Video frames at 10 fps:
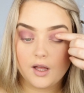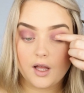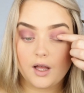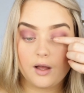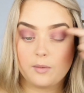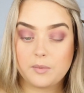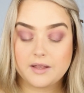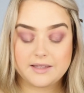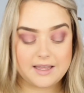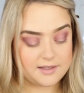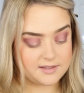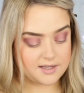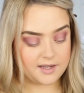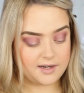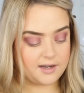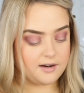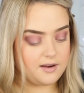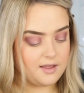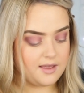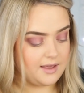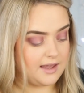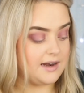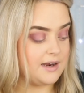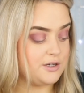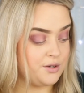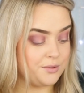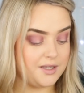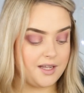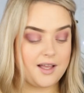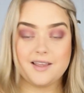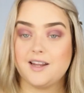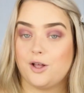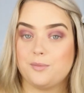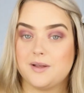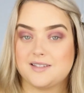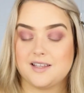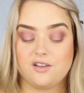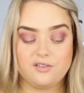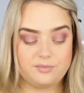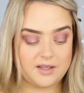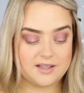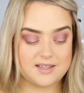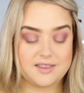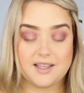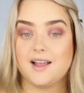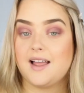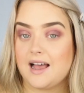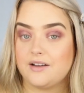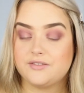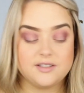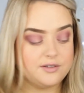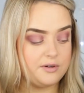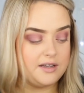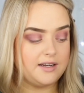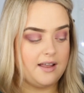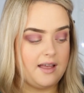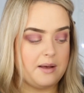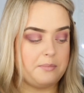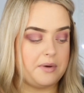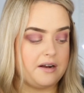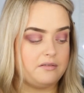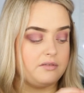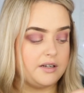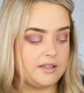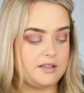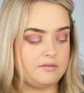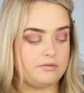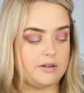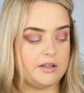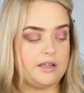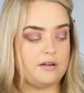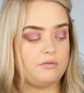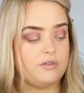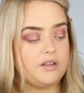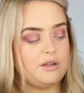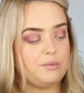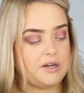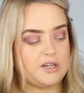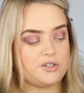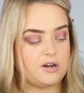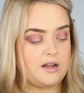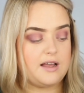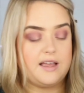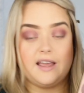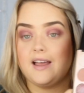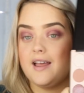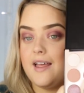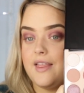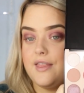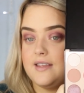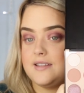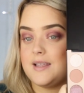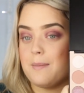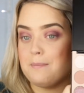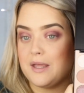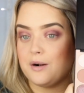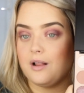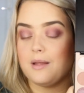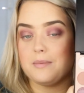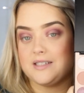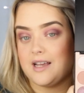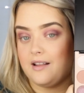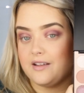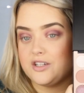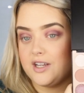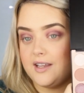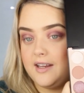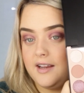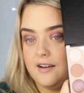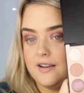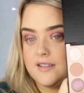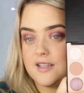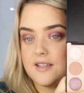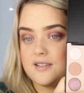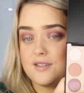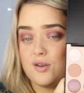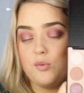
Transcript: on the inside here, and I don't think I can help myself because I think I have to do it, but I really, really, really want to try this middle metallic shade here. It's like so